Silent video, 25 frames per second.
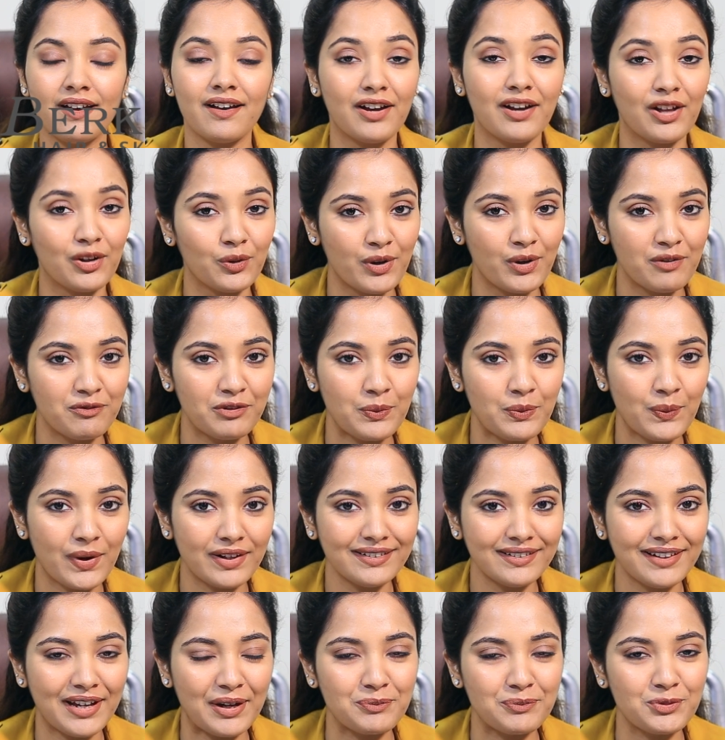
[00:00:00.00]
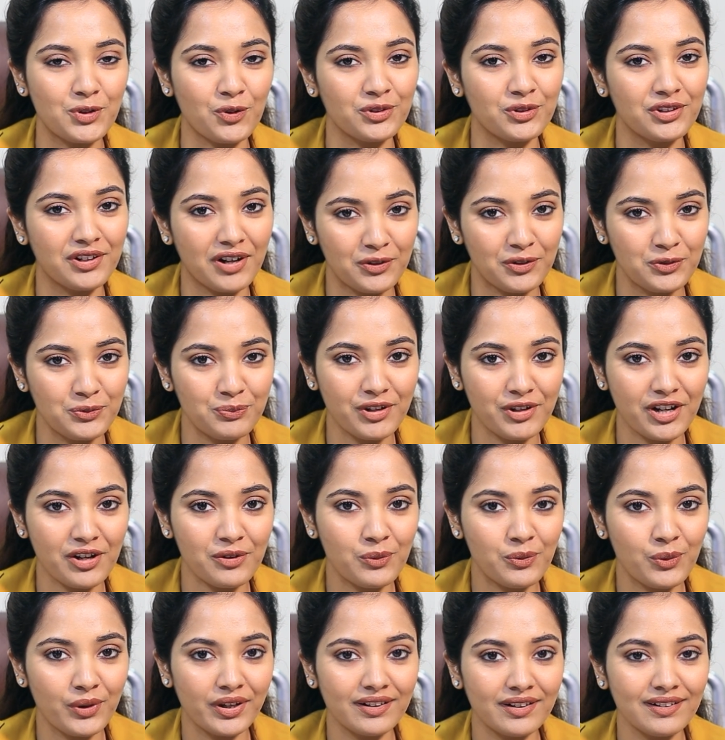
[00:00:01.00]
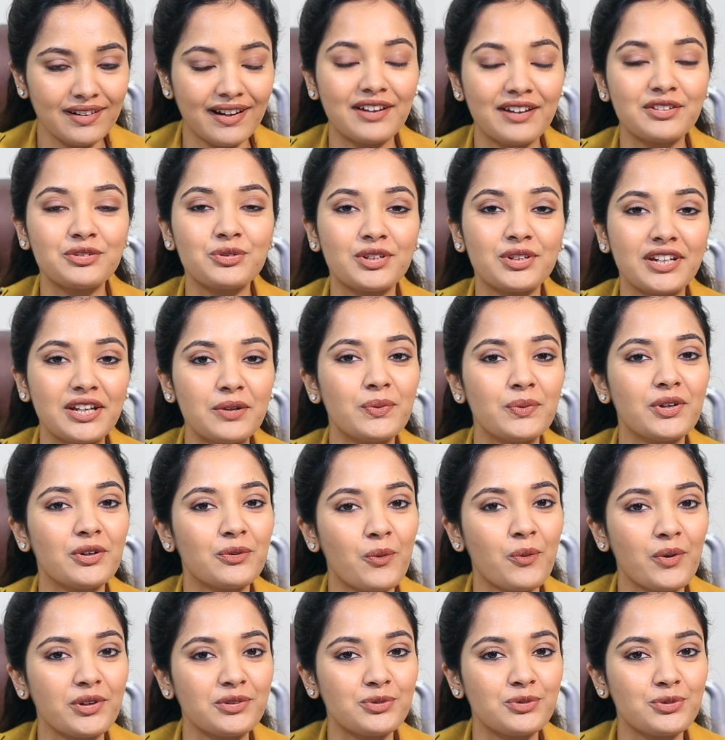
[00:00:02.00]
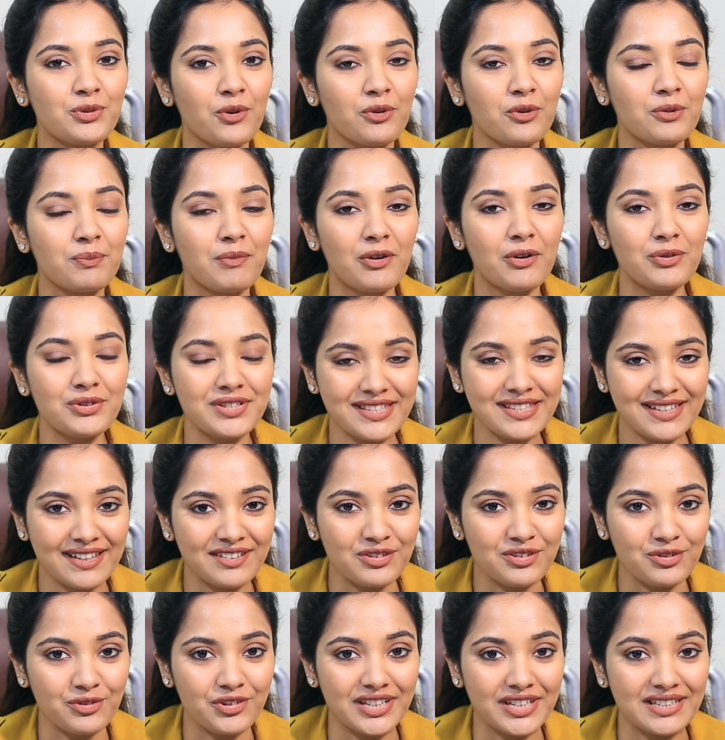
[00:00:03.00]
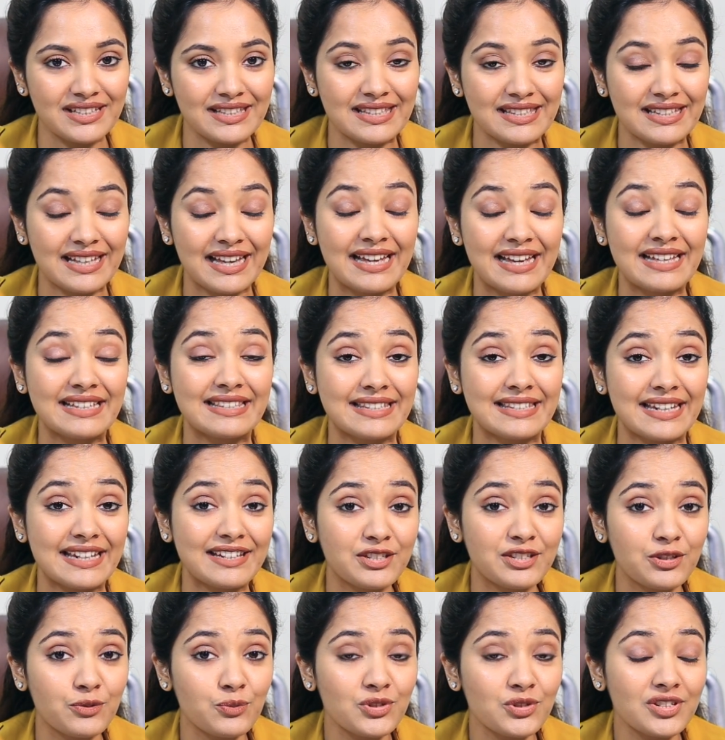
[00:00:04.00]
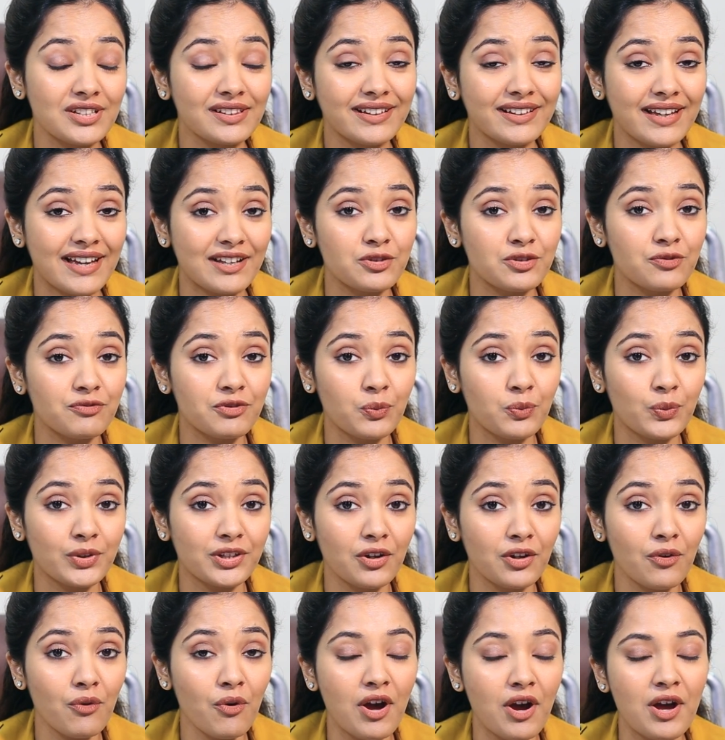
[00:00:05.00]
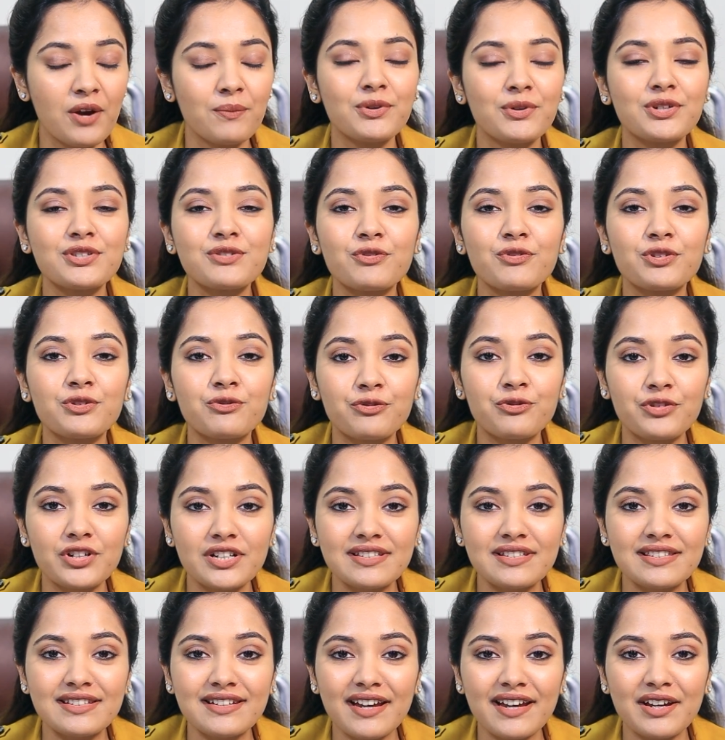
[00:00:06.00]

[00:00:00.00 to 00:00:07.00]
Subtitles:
Hello everyone, I'm Dr. Anupriya Goel and today we are going to talk about sunscreens. Stay tuned till the end of the video because for the first